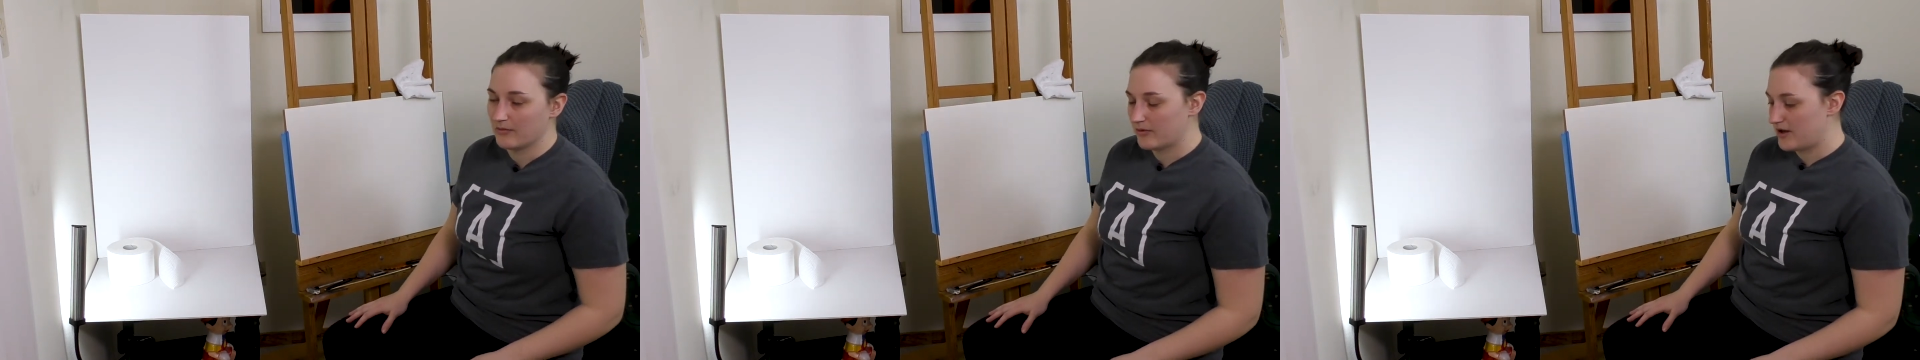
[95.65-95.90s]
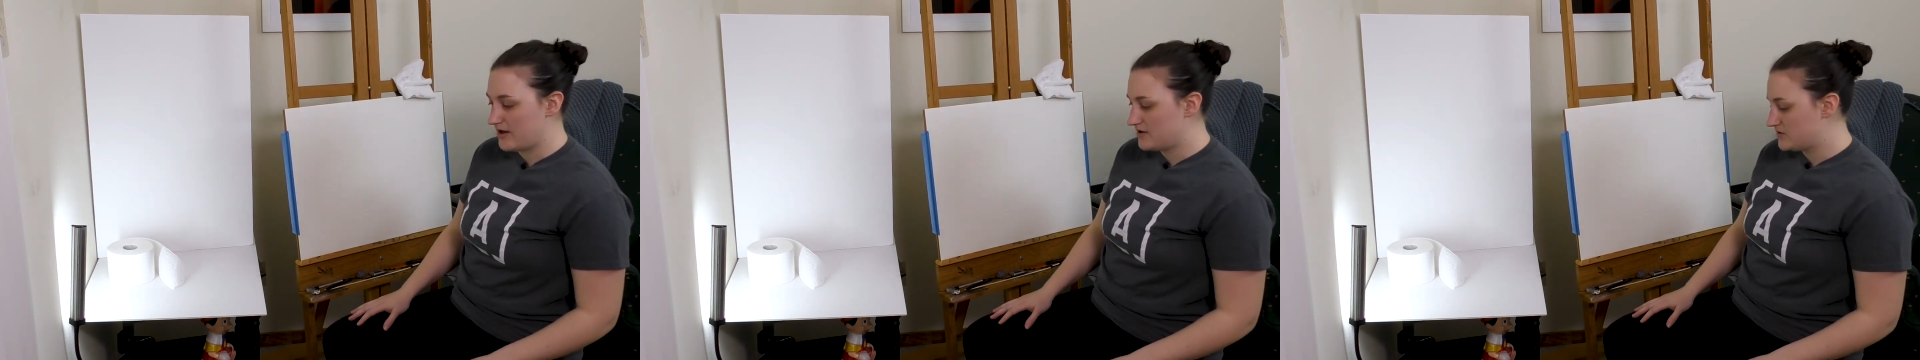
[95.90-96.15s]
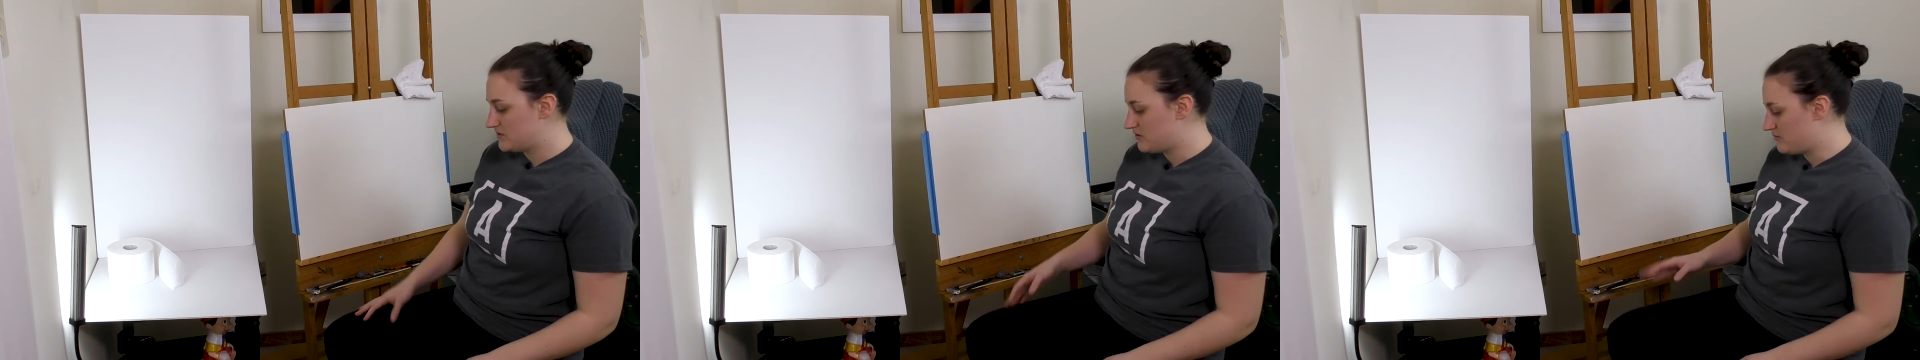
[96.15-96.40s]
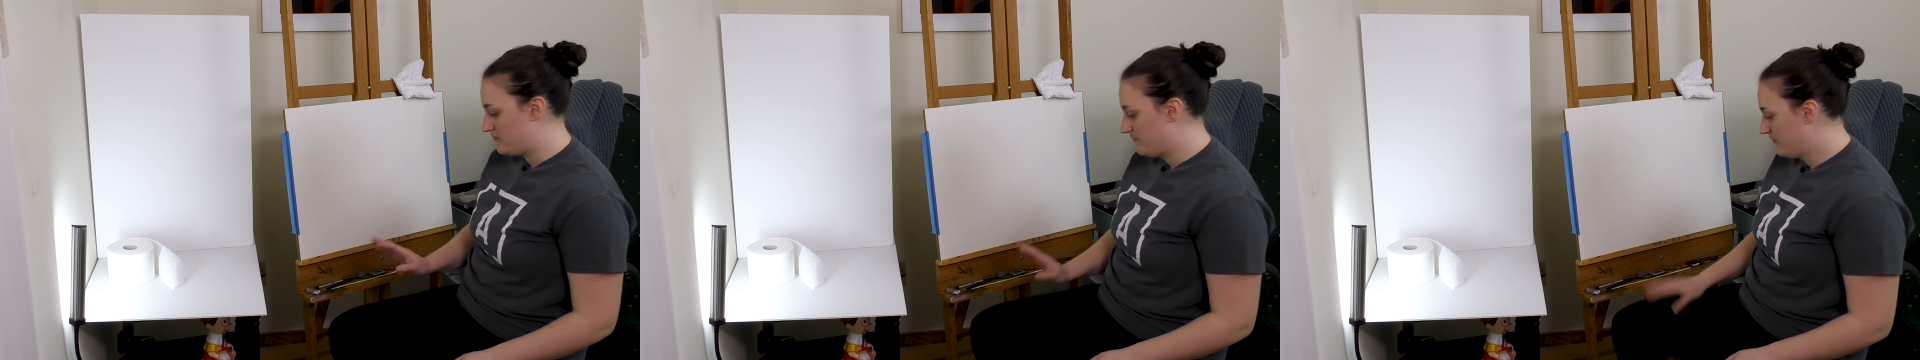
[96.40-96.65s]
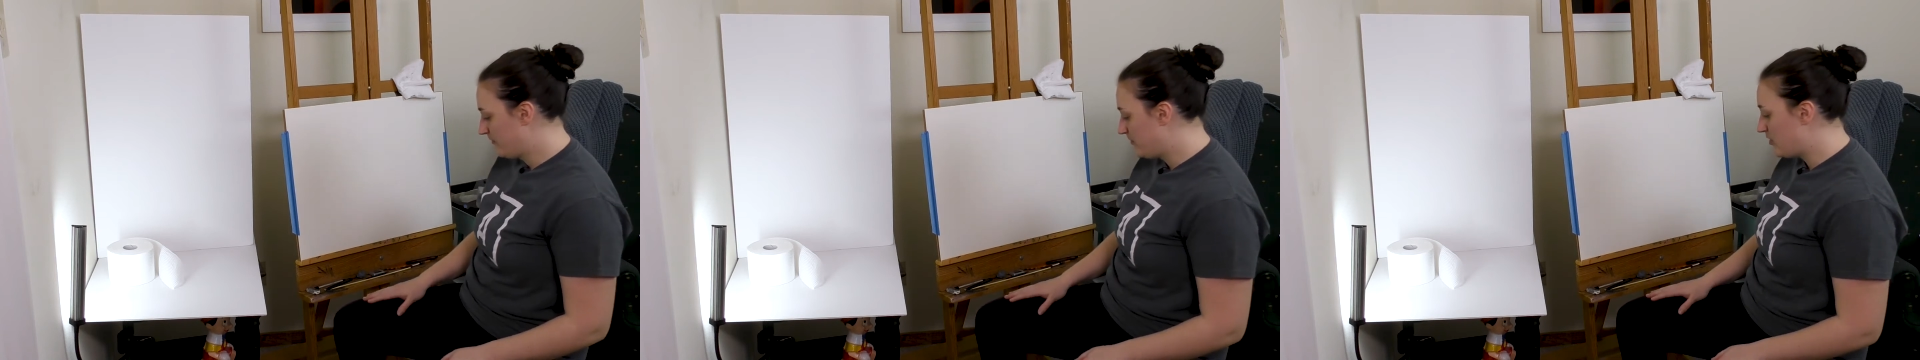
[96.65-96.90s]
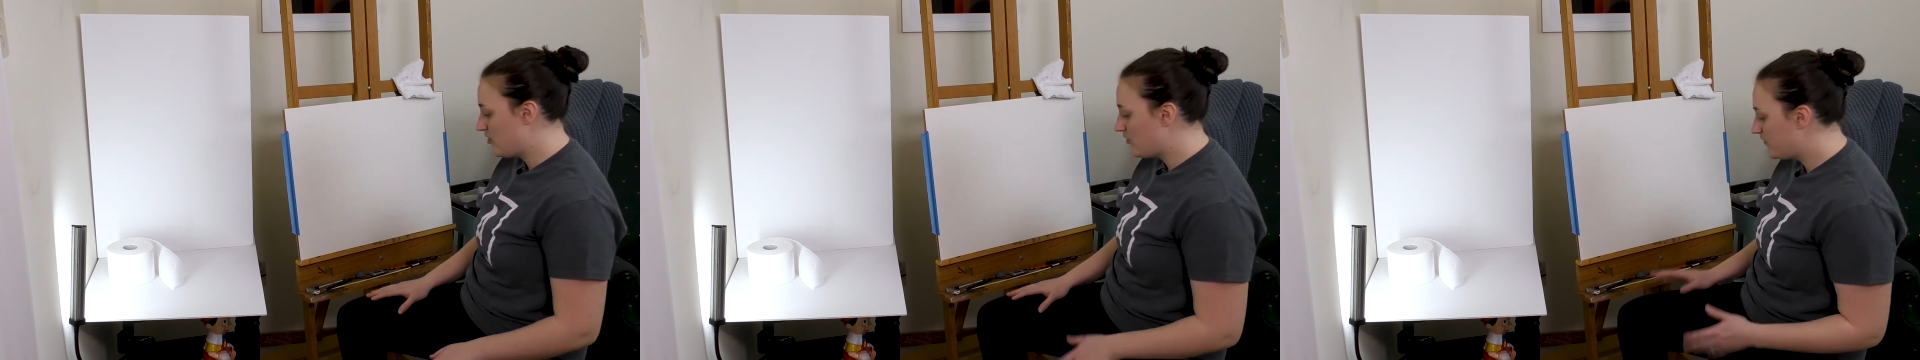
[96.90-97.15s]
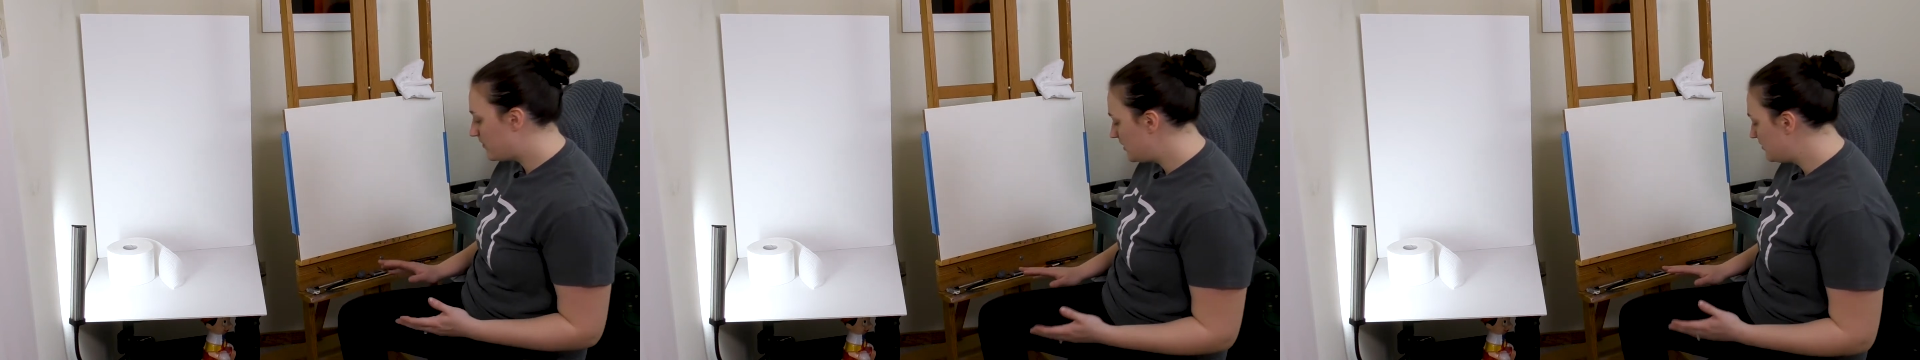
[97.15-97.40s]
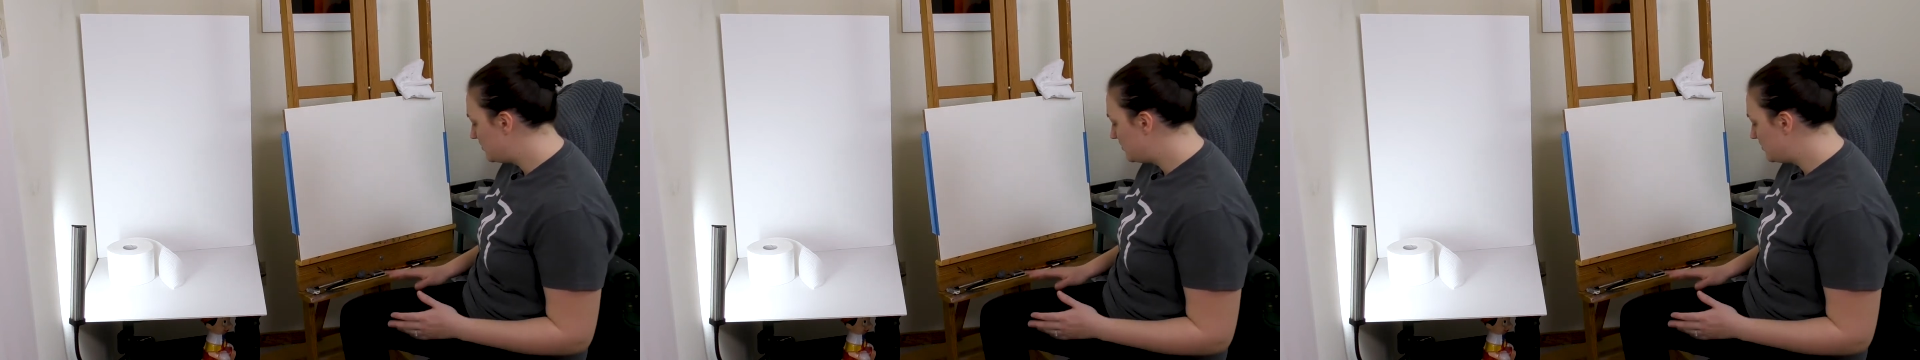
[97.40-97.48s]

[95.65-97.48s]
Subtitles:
okay? So, but hopefully you